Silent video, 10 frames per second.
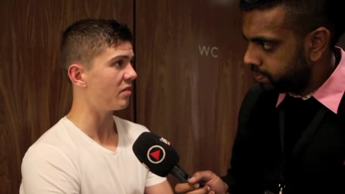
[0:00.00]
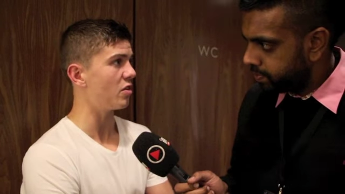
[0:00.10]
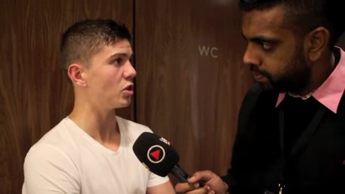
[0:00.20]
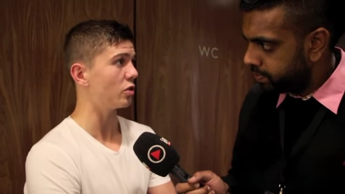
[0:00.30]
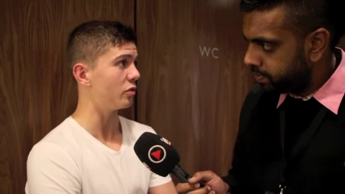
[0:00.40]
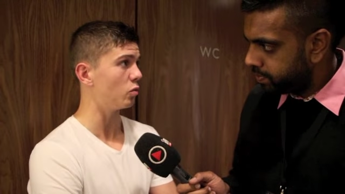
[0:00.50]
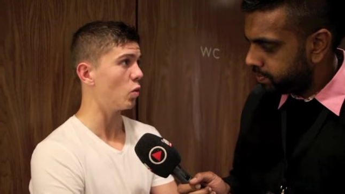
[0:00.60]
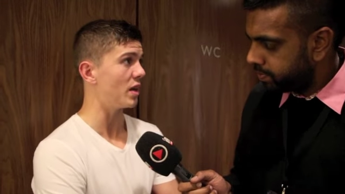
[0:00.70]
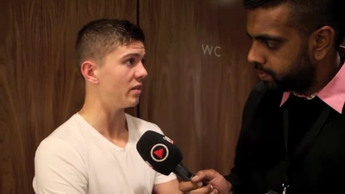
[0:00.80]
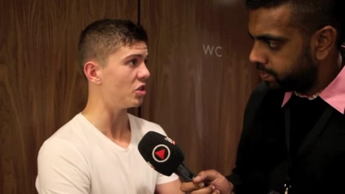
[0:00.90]
Speaker 1: in a very tough
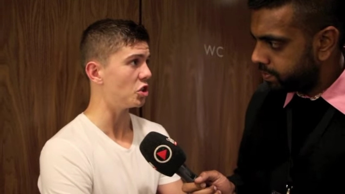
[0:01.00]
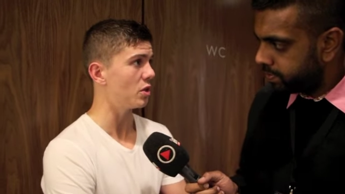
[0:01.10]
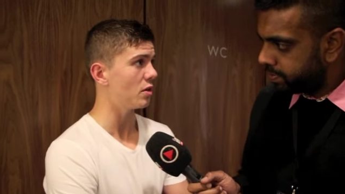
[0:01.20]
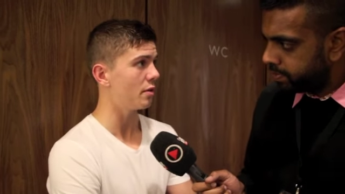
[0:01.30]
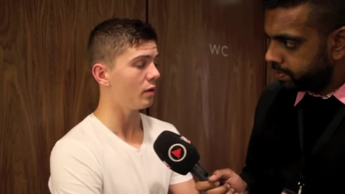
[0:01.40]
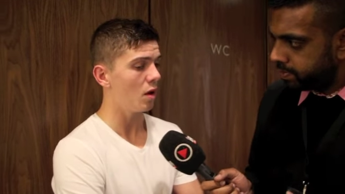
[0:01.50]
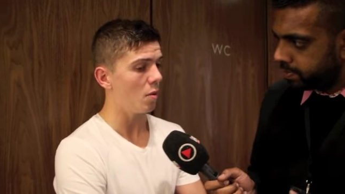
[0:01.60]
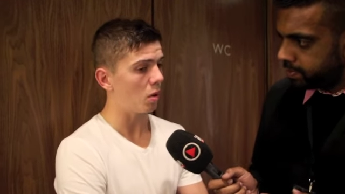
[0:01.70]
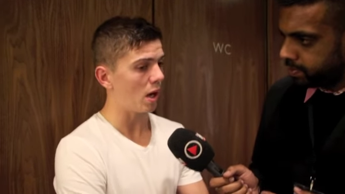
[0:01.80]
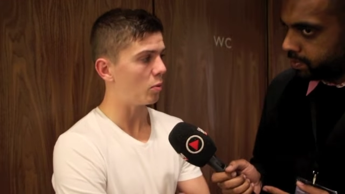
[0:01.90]
weight division
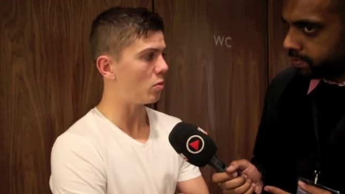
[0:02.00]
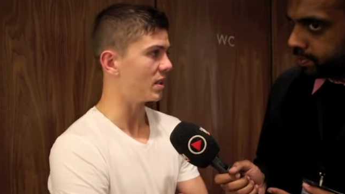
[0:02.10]
but I put